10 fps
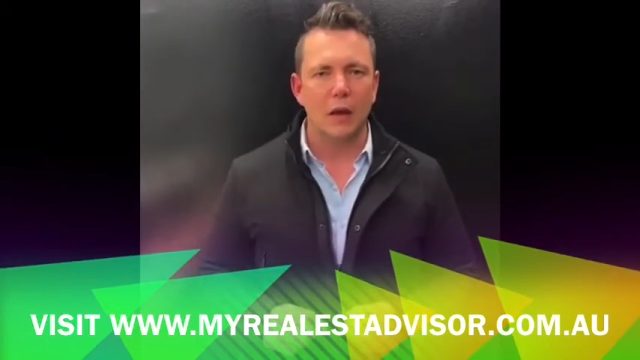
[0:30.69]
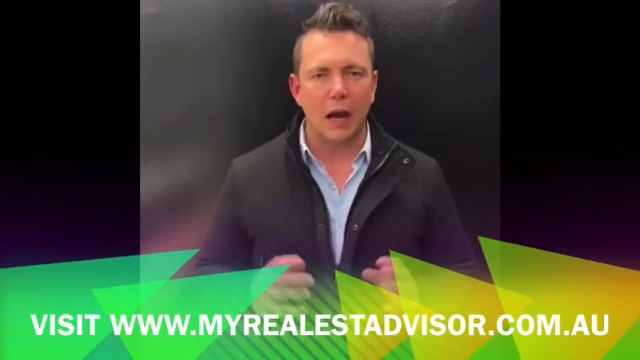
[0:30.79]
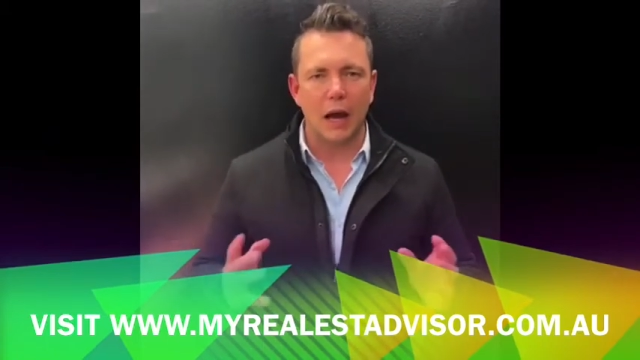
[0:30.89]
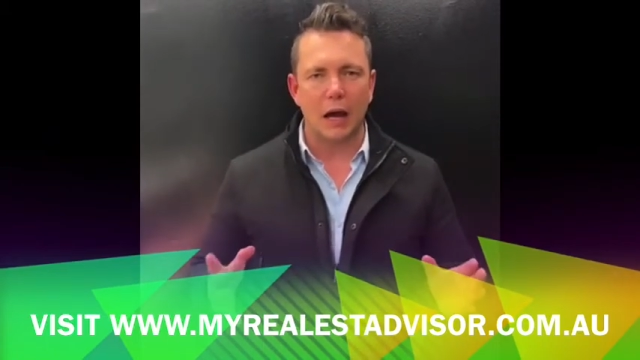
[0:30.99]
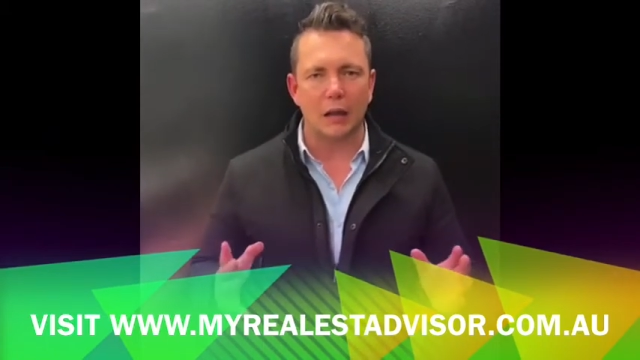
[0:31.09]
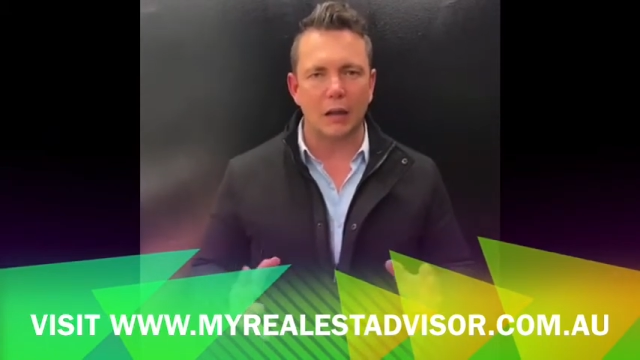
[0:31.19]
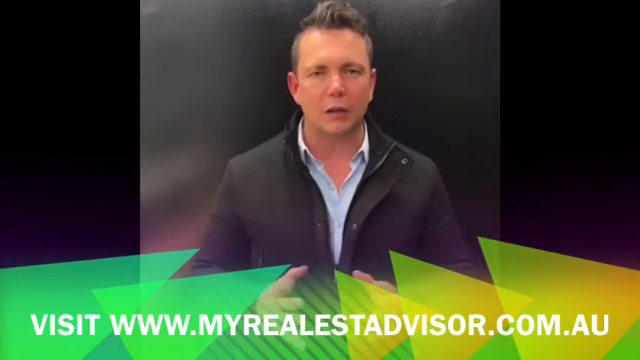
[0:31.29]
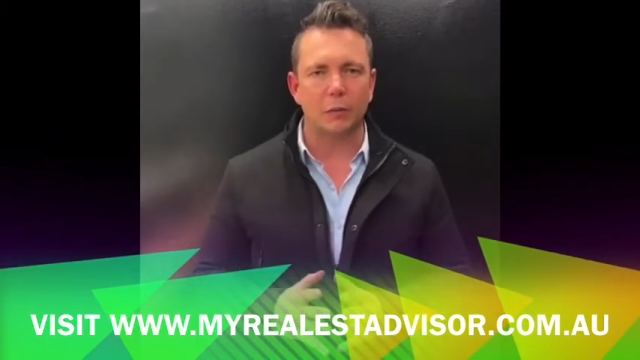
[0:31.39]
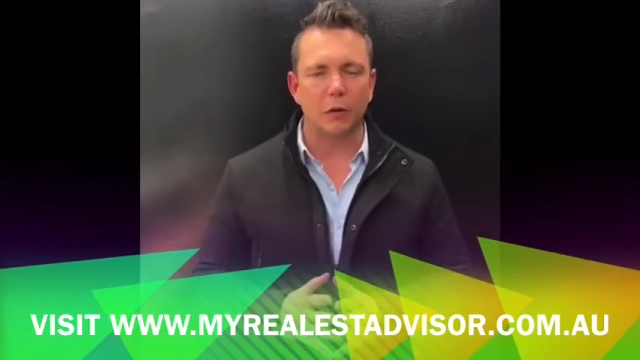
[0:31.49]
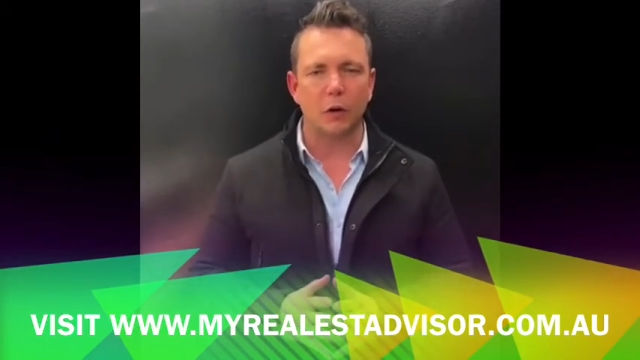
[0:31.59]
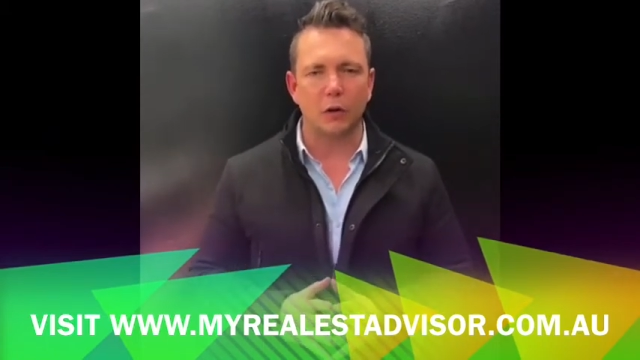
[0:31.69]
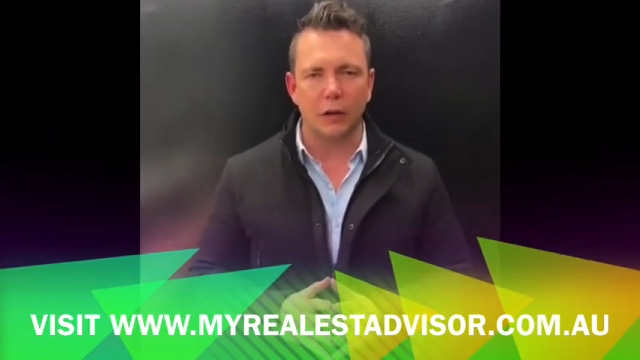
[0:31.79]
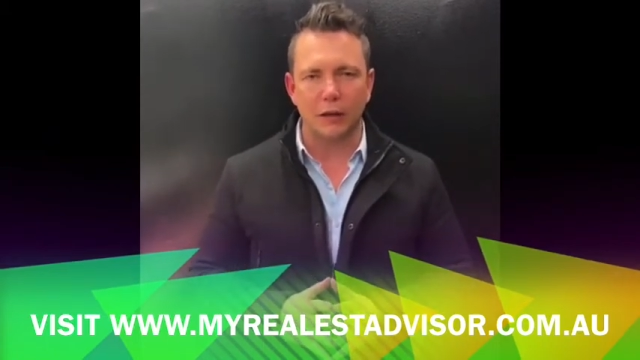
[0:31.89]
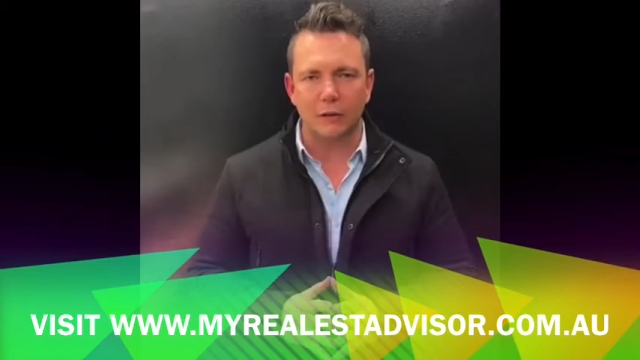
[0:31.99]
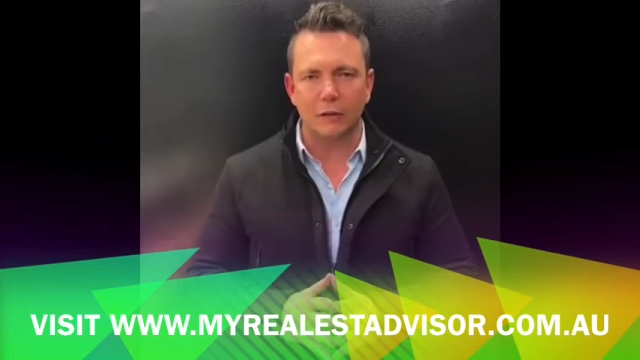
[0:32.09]
Last but not
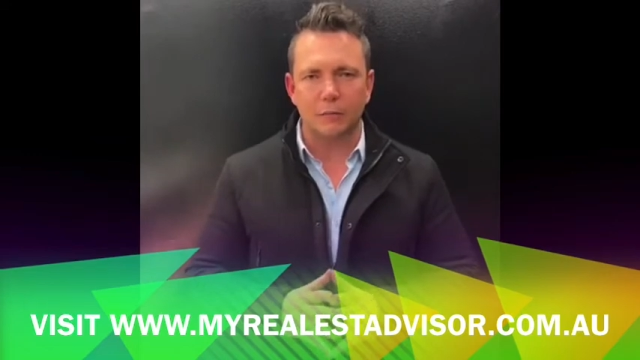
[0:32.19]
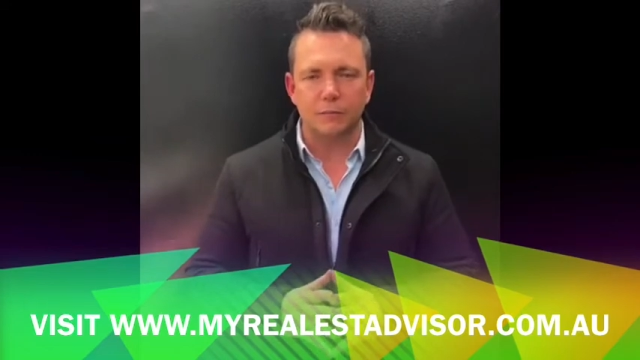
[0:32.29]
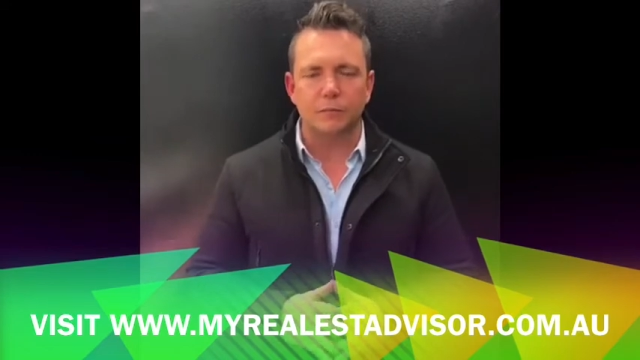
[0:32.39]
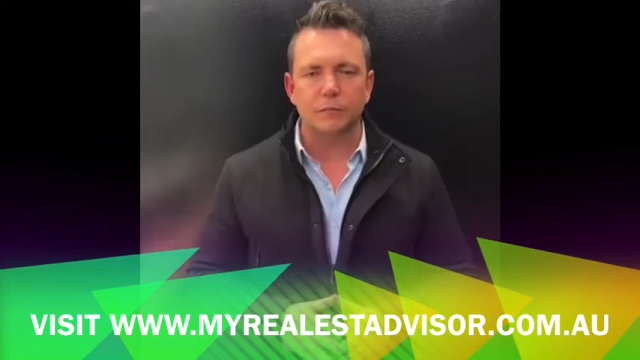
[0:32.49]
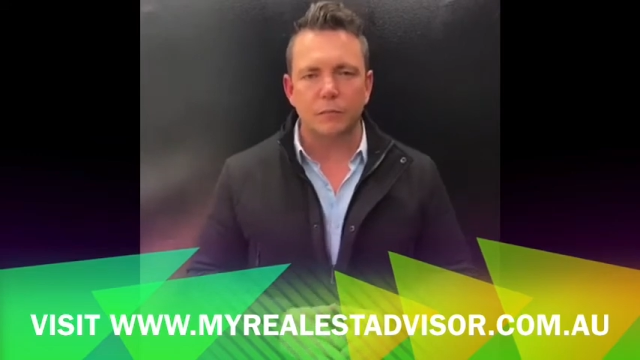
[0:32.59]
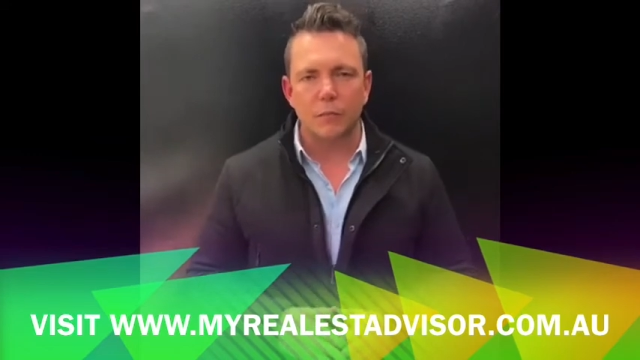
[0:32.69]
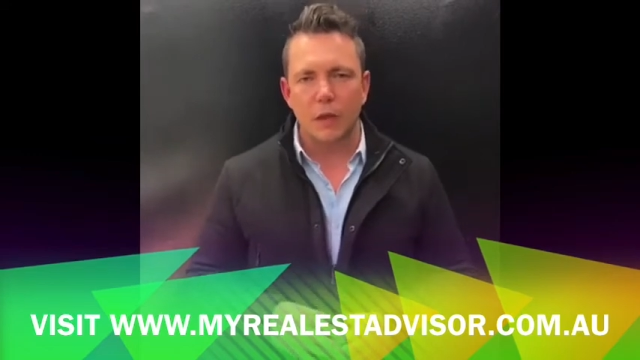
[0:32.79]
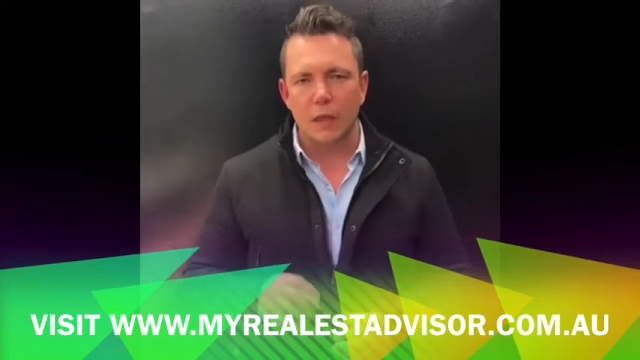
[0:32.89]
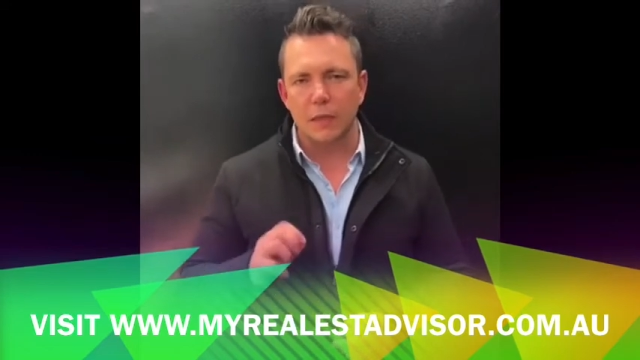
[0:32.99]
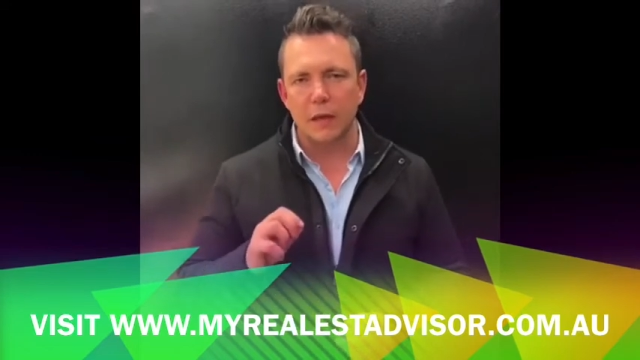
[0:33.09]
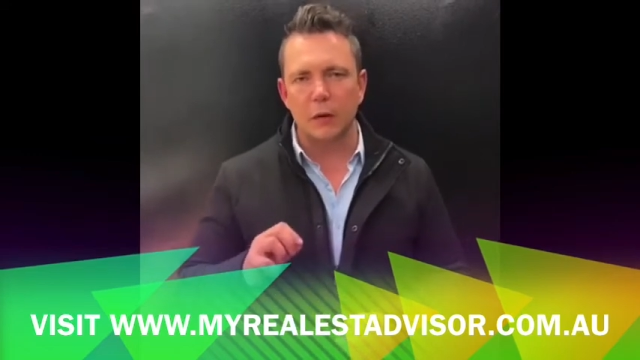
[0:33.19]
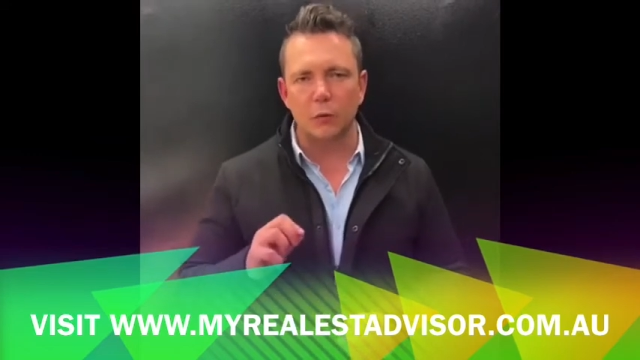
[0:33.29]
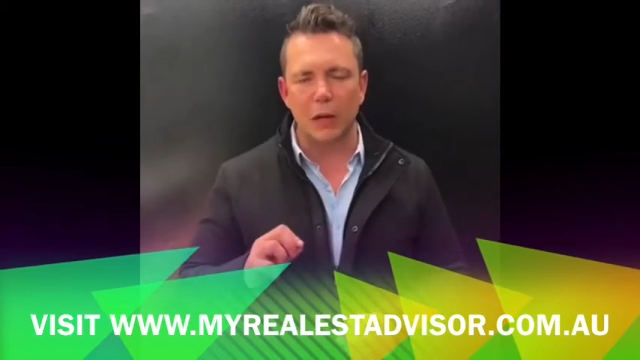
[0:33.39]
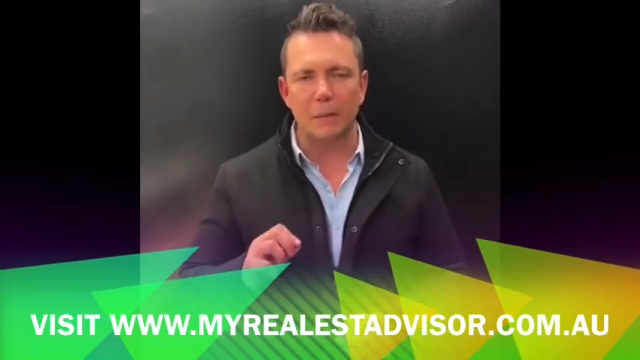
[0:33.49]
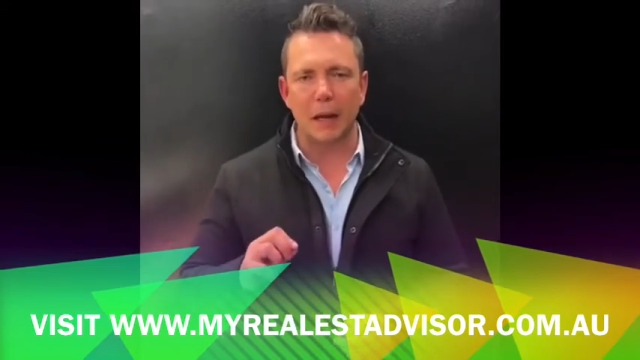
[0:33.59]
least, the
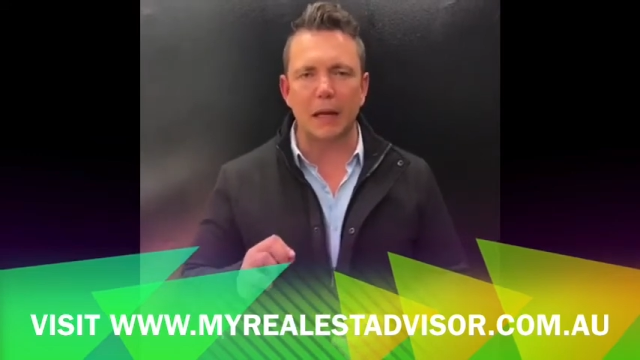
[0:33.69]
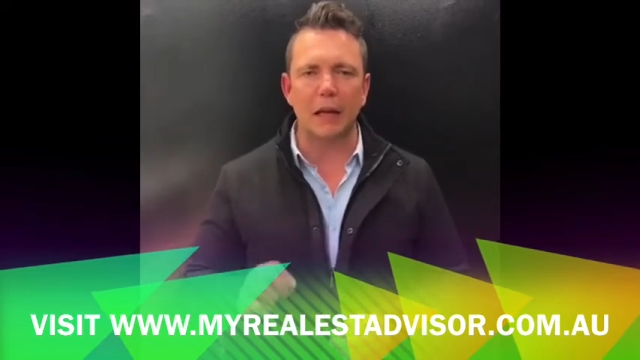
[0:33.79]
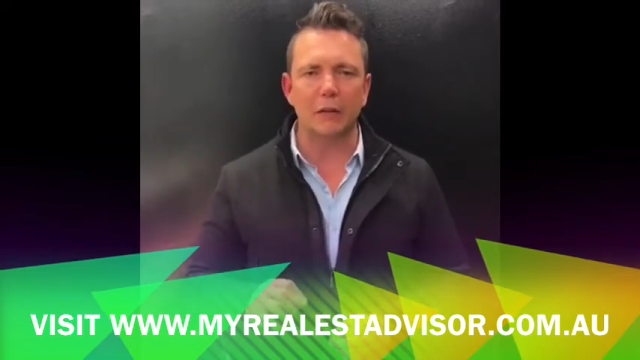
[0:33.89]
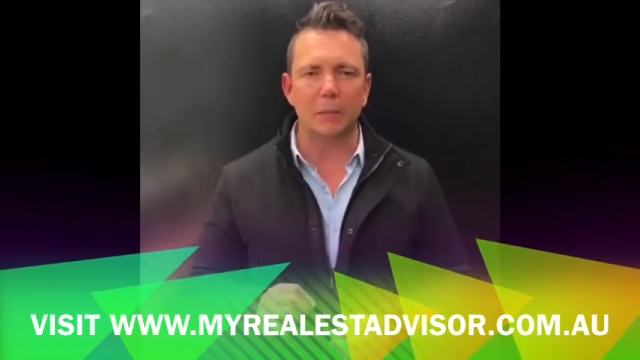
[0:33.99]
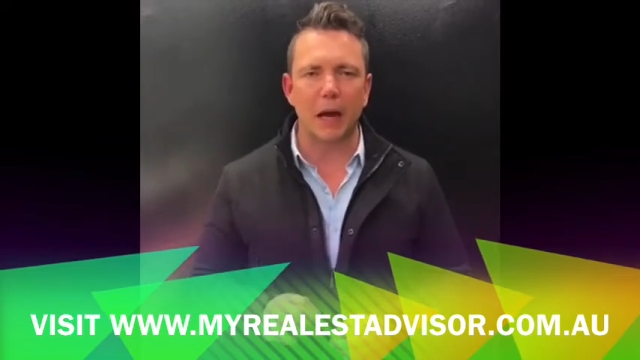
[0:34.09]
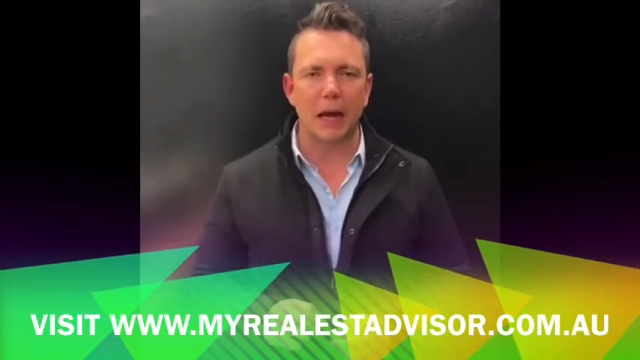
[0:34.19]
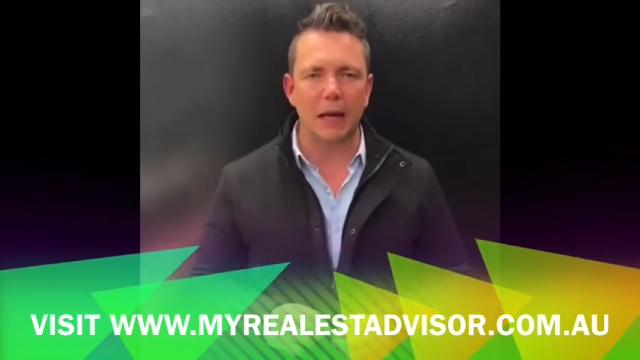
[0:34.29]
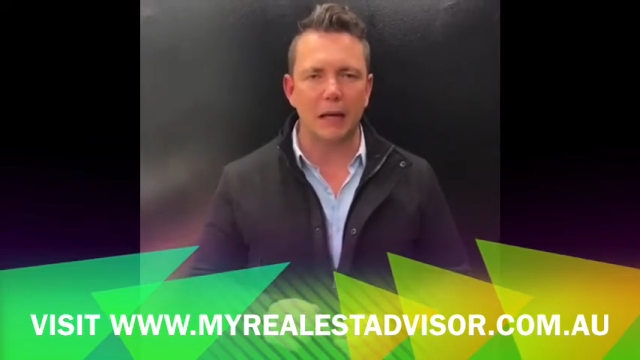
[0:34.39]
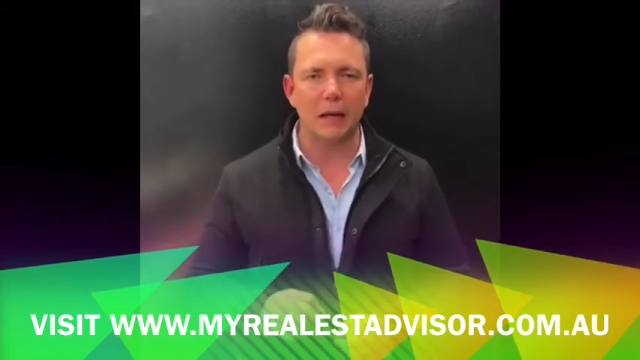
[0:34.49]
rebate is paid